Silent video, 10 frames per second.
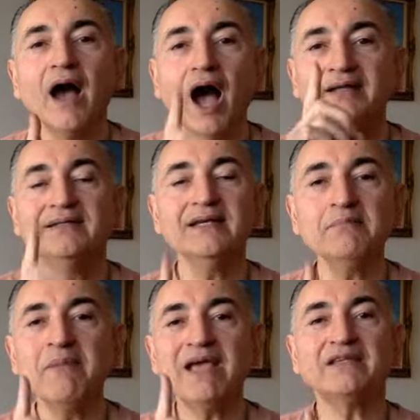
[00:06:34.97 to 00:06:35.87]
I
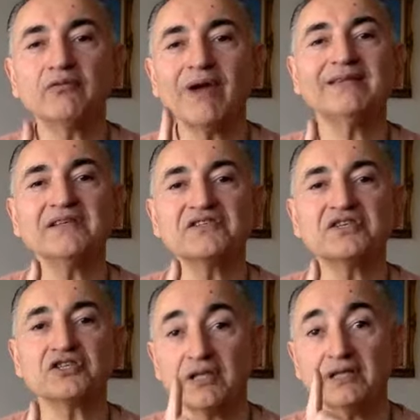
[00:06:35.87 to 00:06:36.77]
didn't make the right
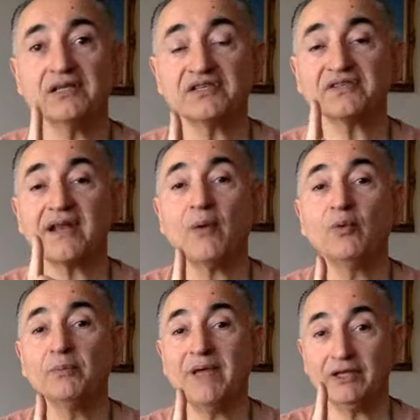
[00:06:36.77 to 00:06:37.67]
decision, the decision I
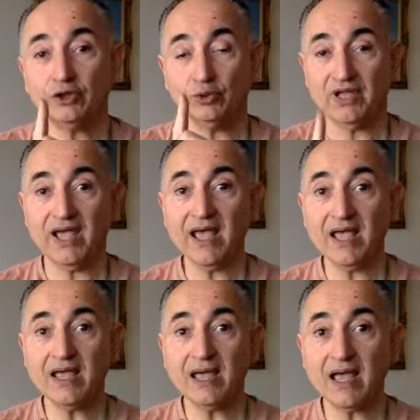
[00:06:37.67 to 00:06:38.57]
would make
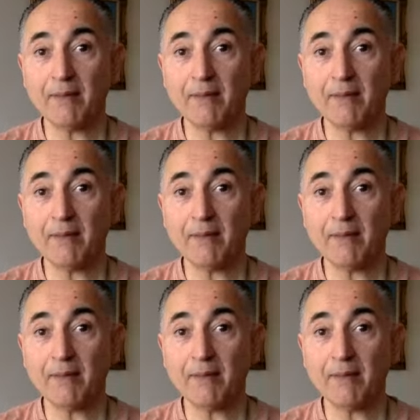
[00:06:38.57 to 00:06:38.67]
today